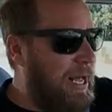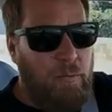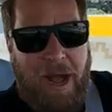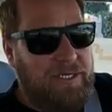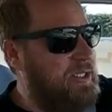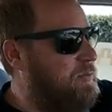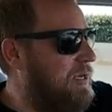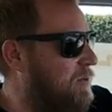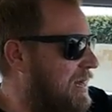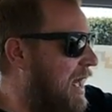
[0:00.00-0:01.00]
gotta watch the
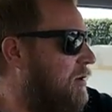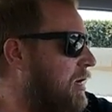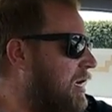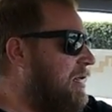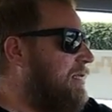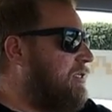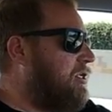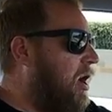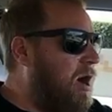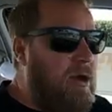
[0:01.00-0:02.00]
speed right now
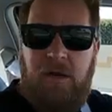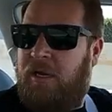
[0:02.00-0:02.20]
this car